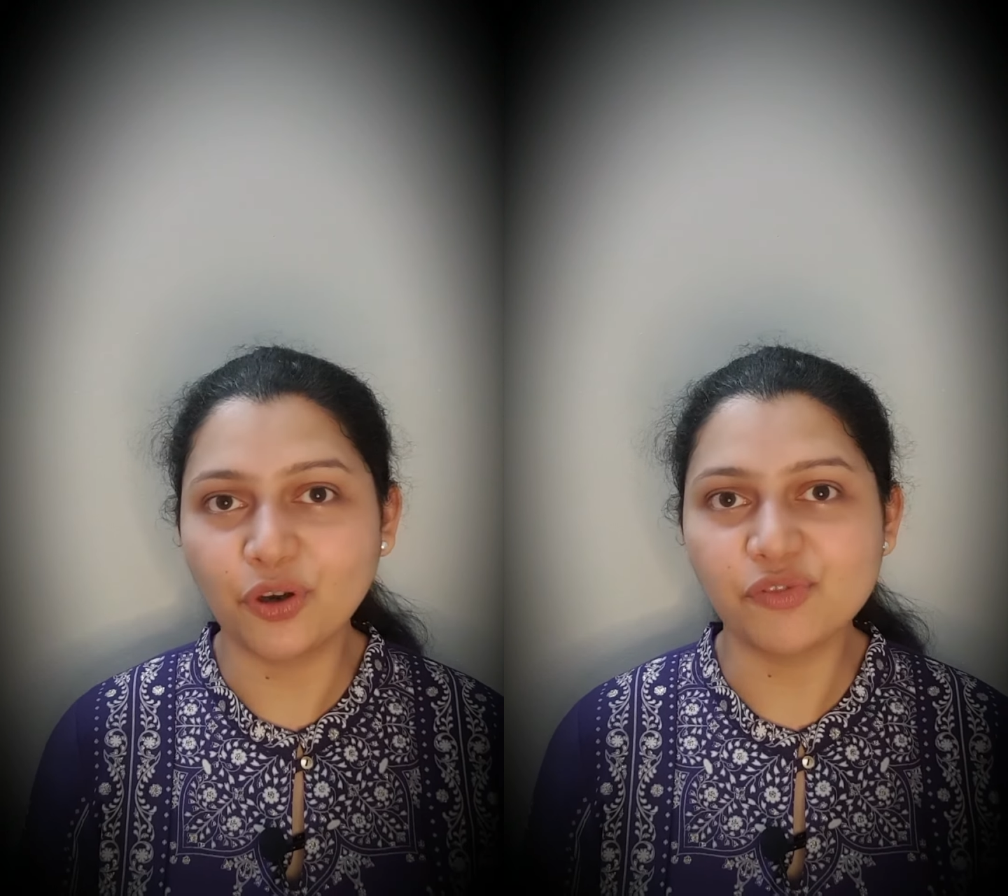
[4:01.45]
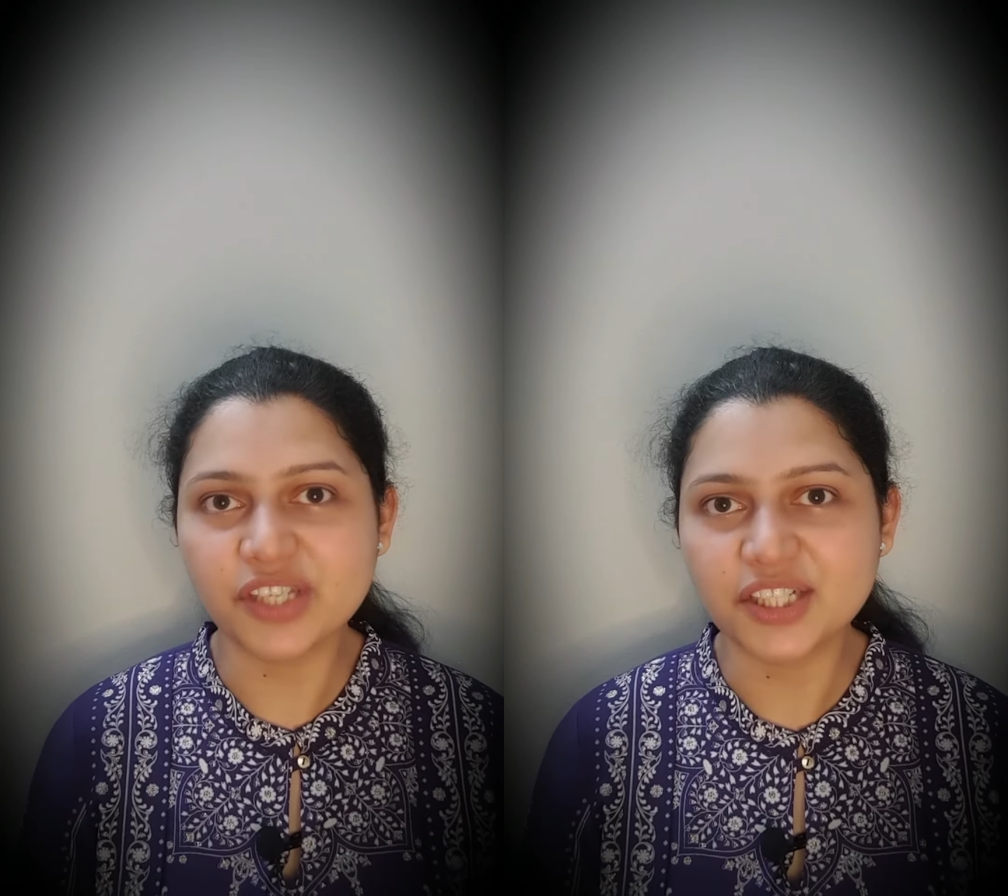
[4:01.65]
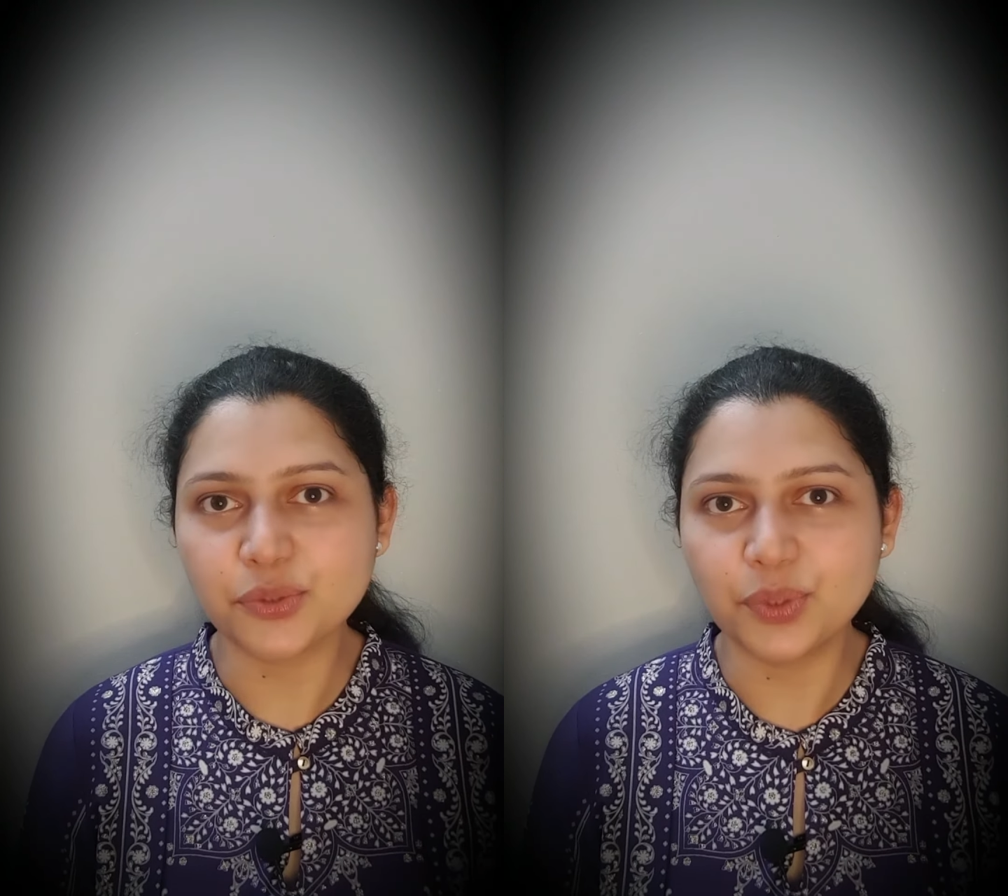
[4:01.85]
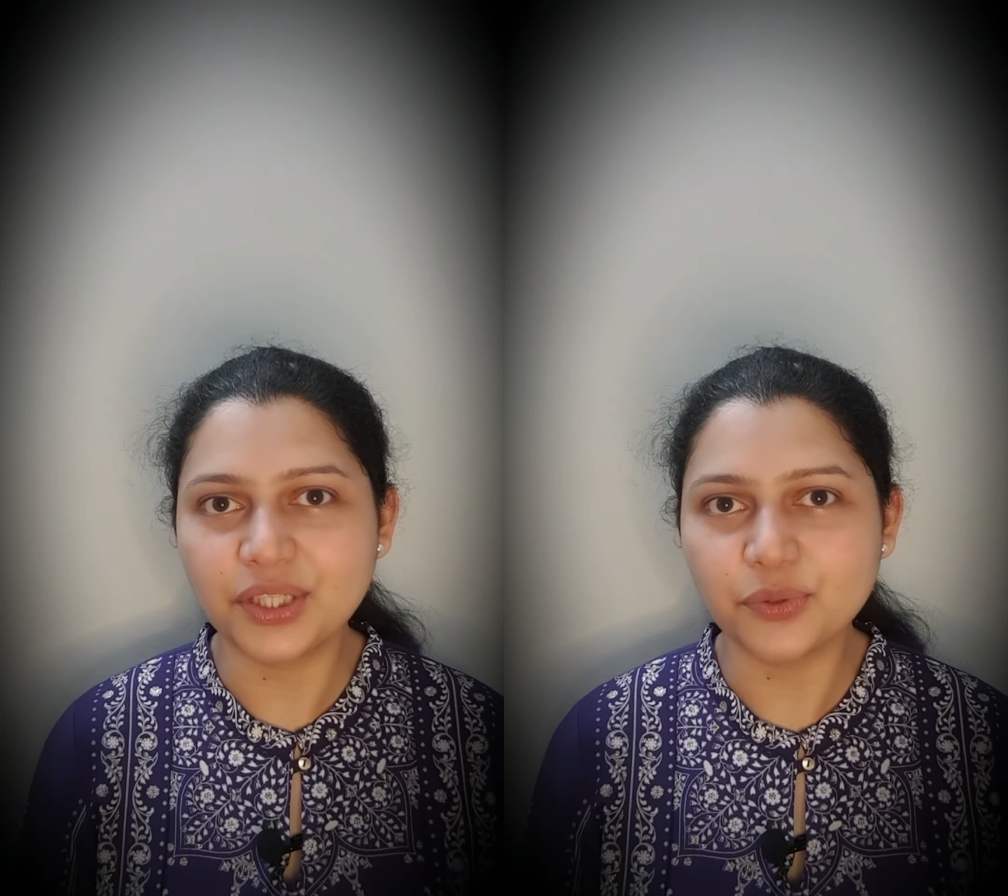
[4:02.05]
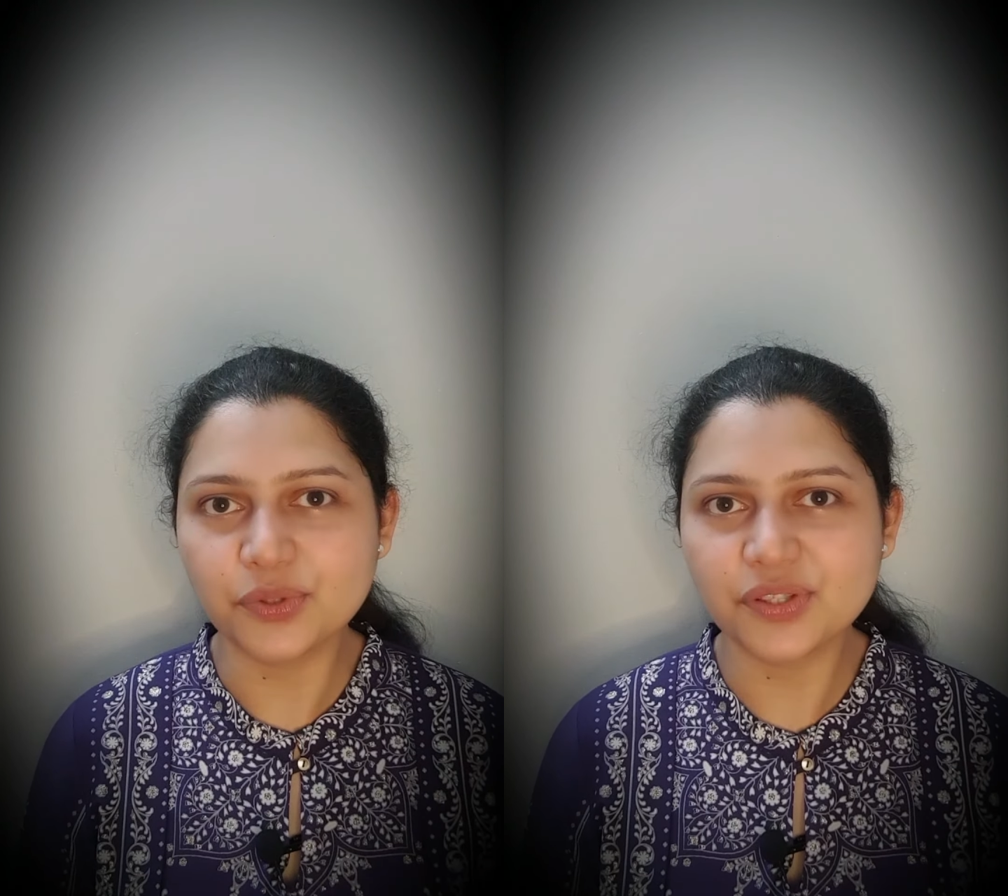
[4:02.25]
of such
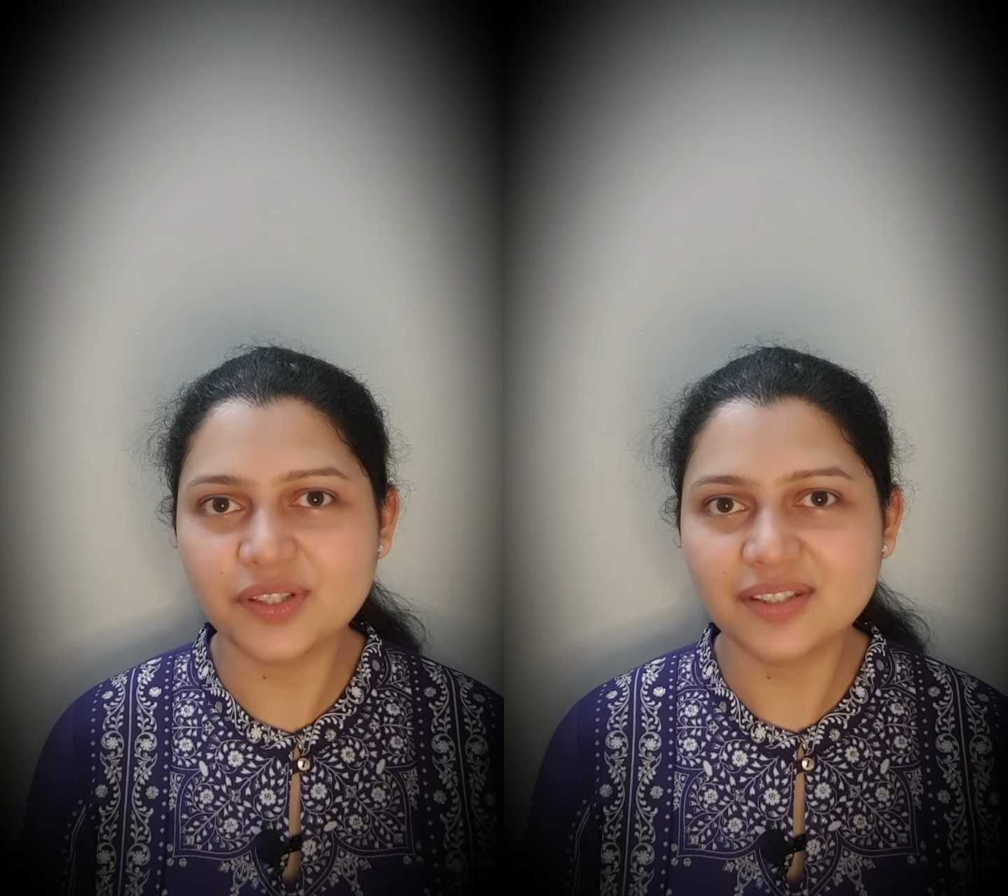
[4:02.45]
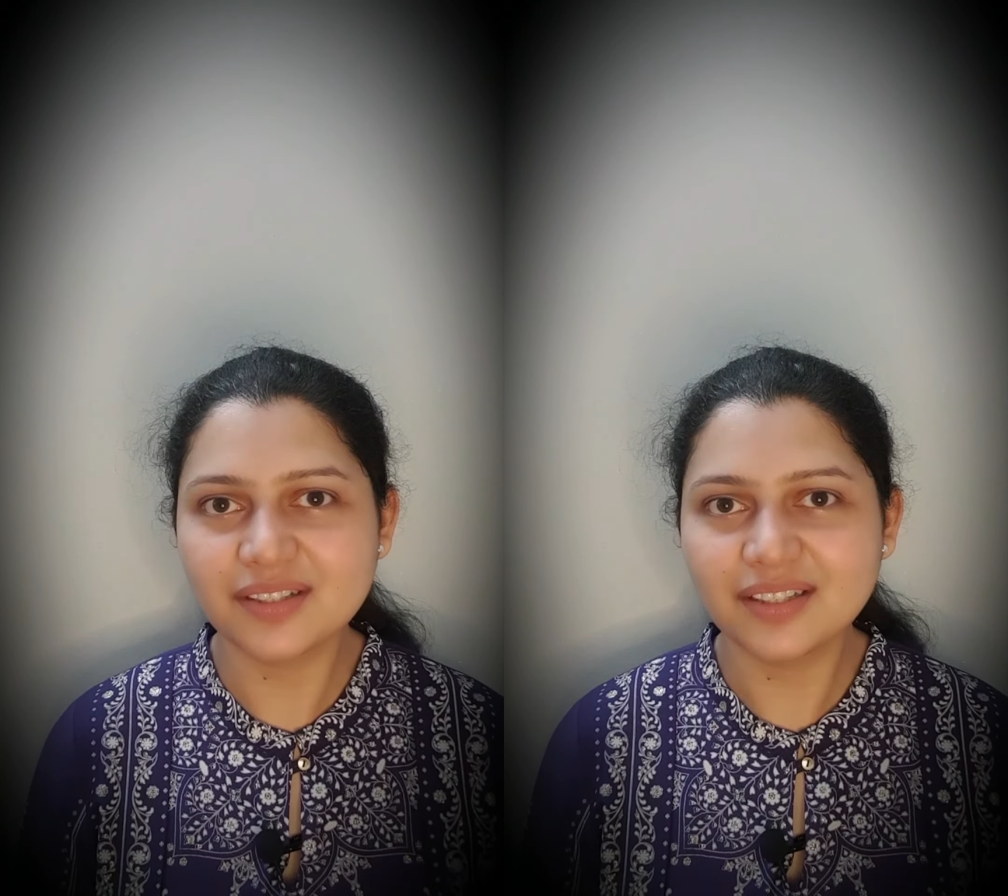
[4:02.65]
videos.